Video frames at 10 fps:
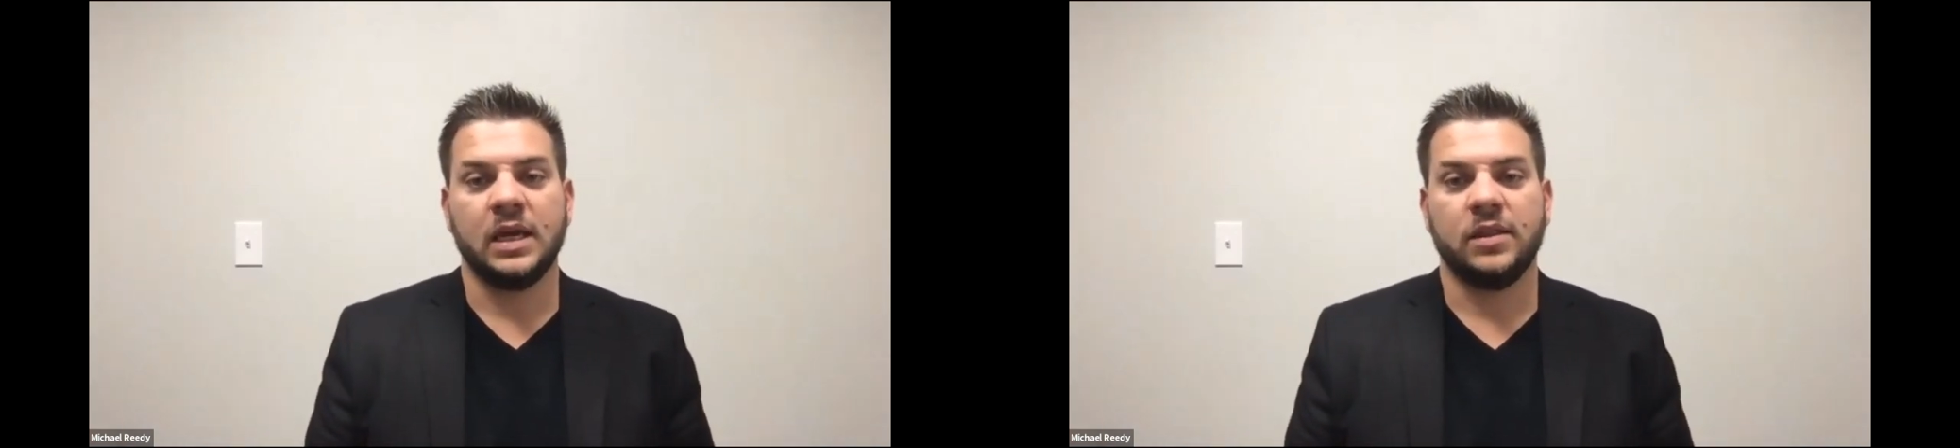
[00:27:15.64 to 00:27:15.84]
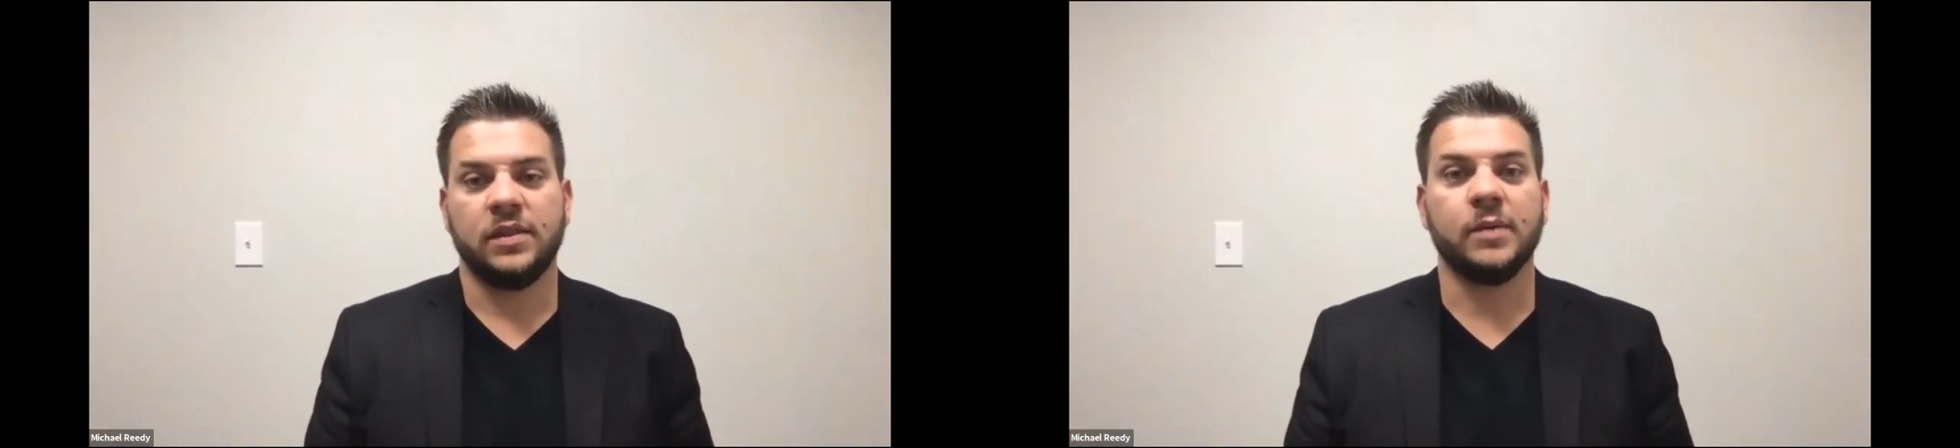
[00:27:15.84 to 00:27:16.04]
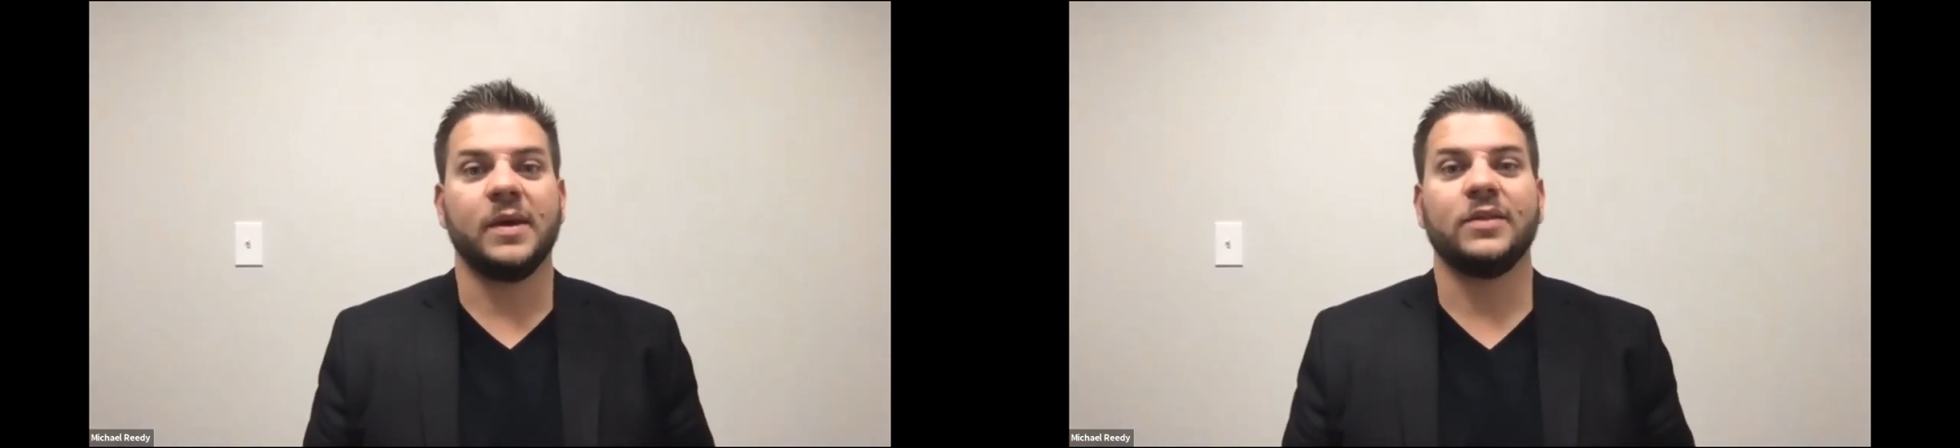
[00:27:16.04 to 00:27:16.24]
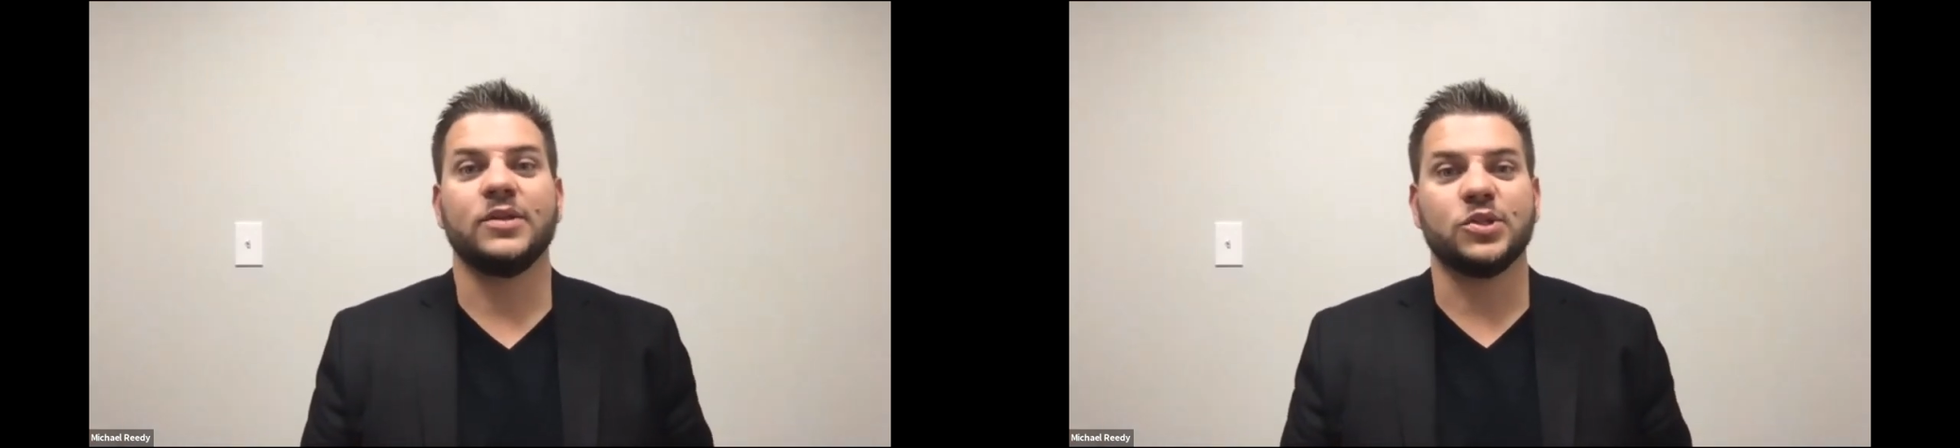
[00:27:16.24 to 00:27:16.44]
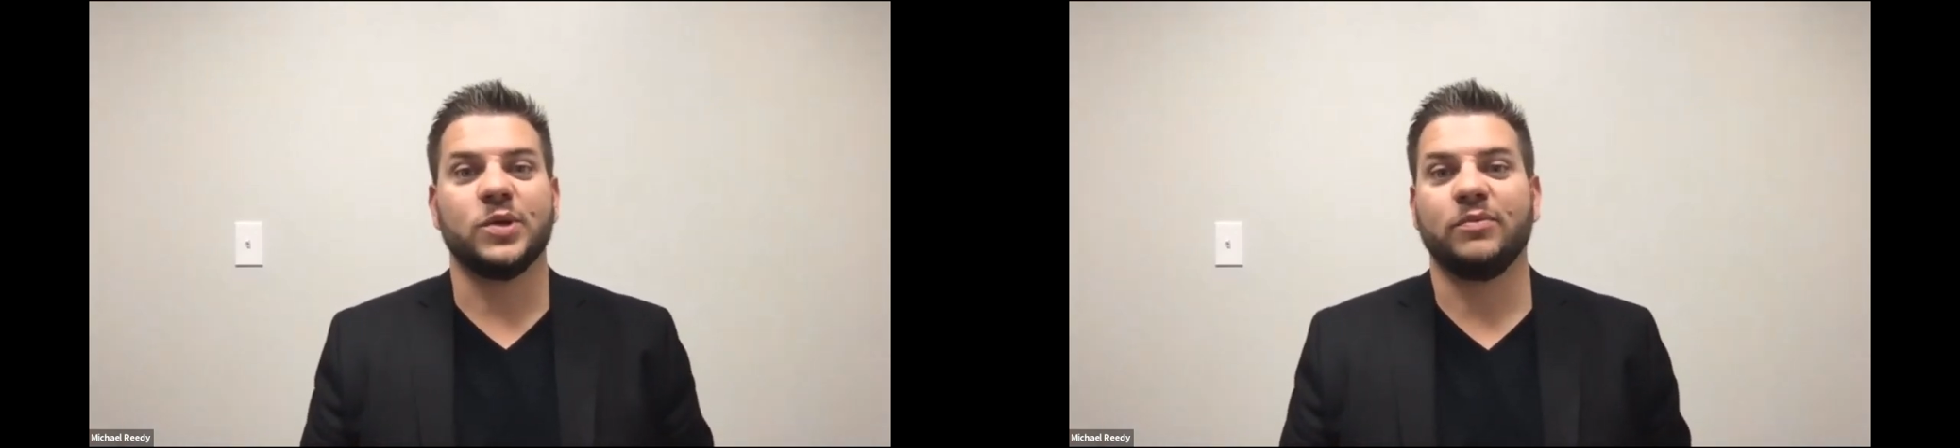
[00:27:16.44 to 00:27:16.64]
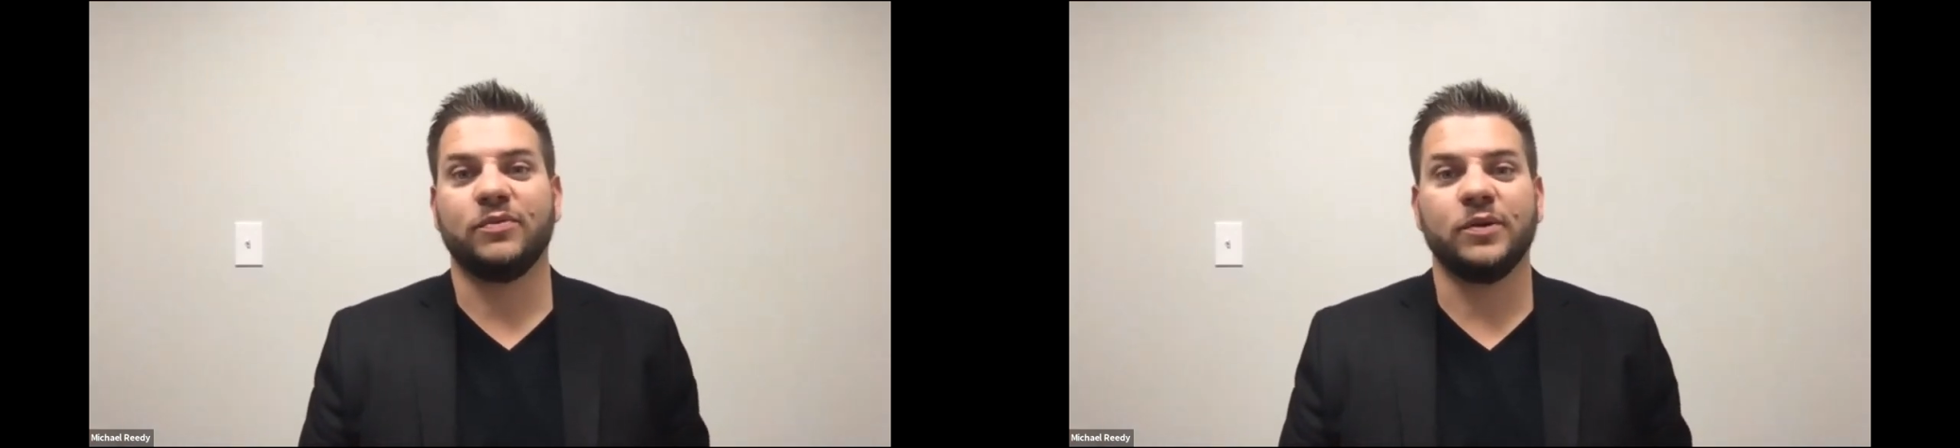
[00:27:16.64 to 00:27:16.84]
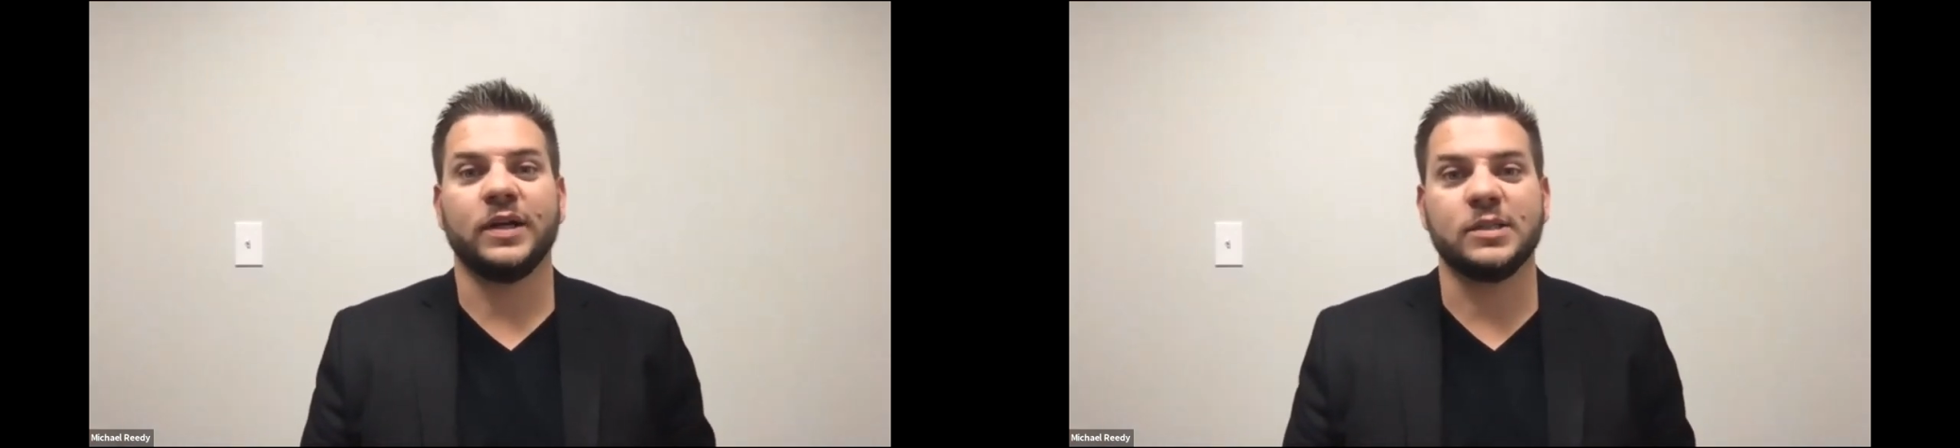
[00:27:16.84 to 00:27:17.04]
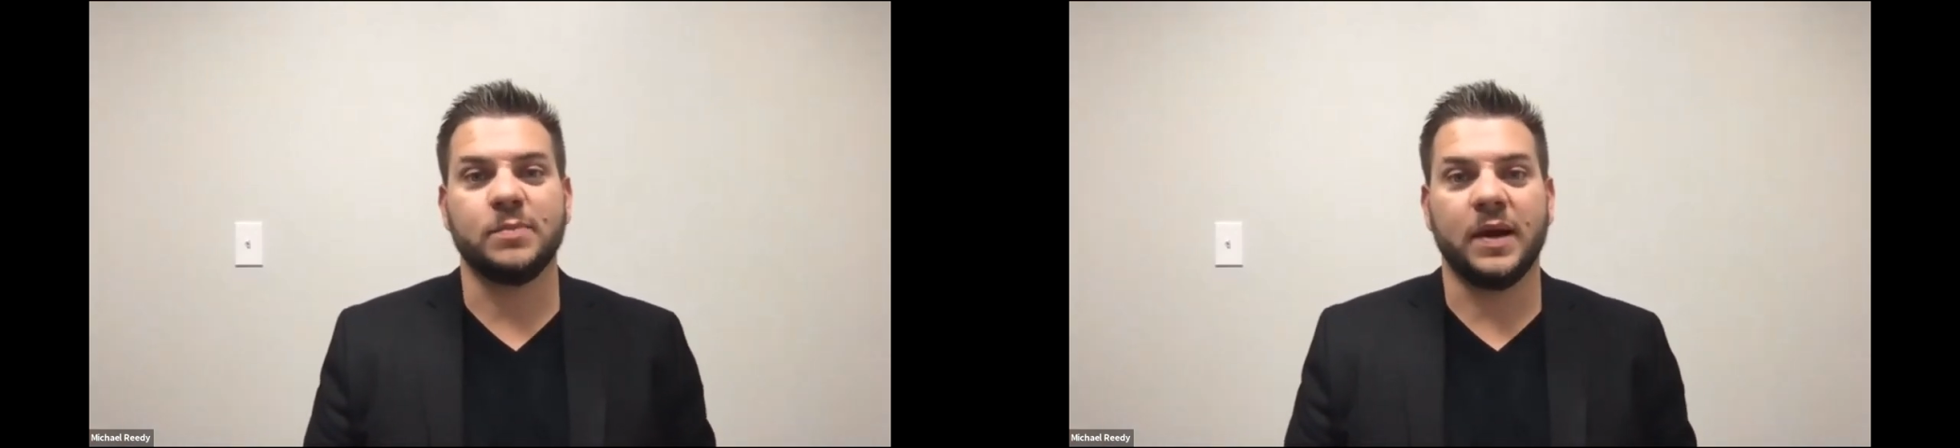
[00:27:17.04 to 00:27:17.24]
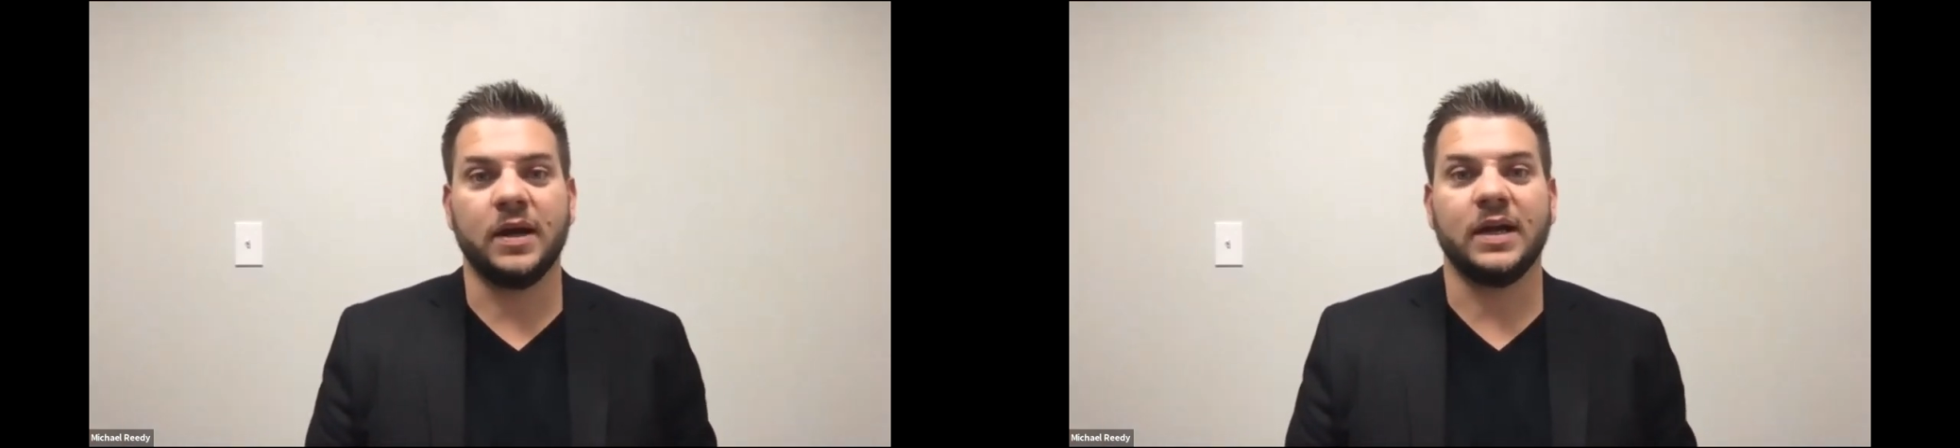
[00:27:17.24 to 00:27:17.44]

Think about the script for an expired.